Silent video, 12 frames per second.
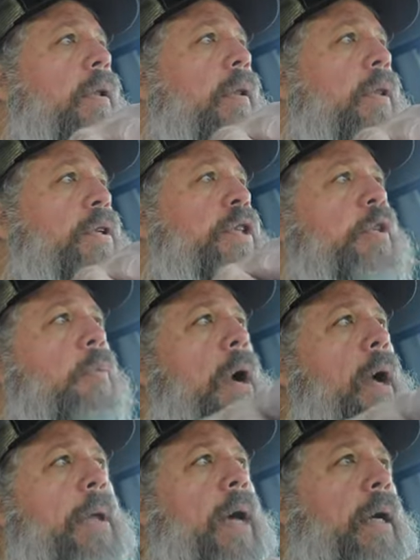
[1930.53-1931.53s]
This is why
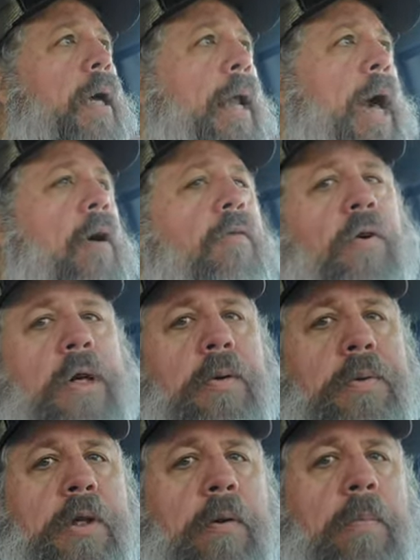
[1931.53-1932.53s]
I'm not cut out for
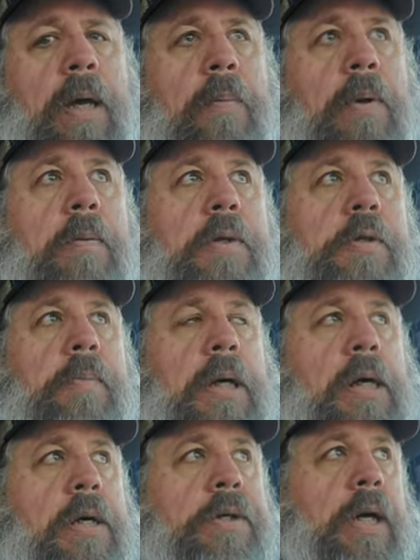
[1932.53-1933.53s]
YouTube, maybe, is
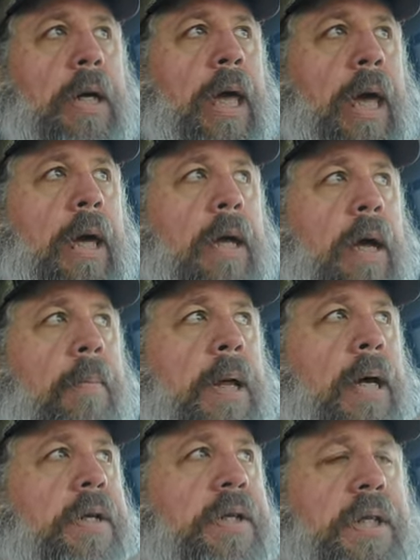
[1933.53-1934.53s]
because I'm
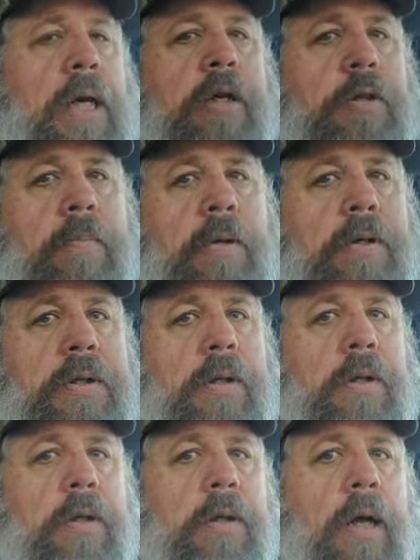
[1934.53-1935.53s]
not a
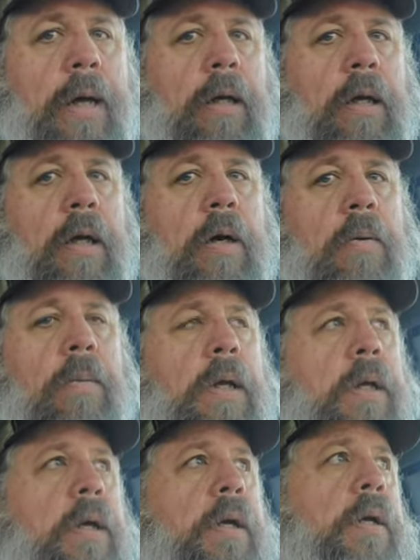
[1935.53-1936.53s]
salesperson. Like,
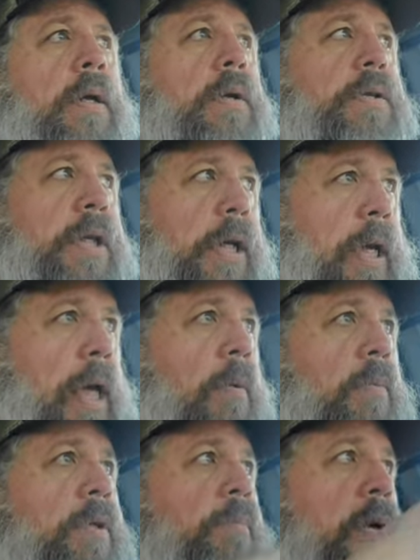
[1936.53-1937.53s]
CDN
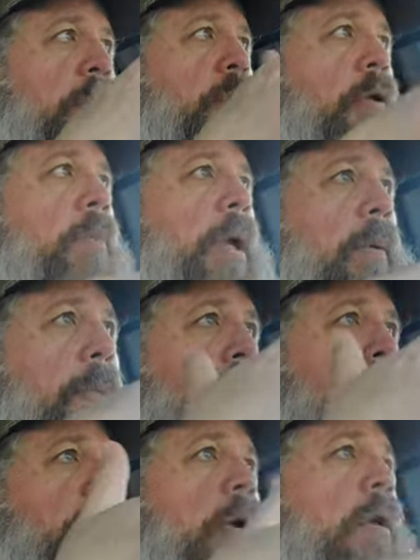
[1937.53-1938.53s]
was mentoring me
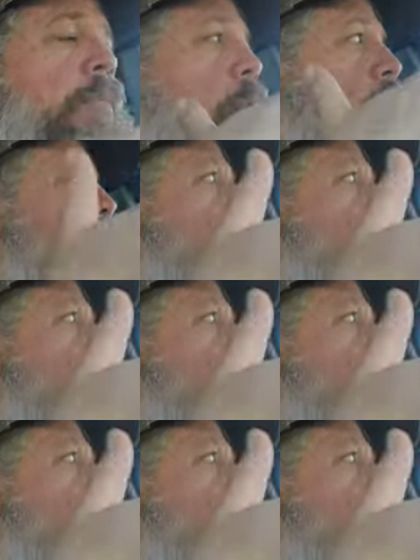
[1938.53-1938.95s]
about trying to broker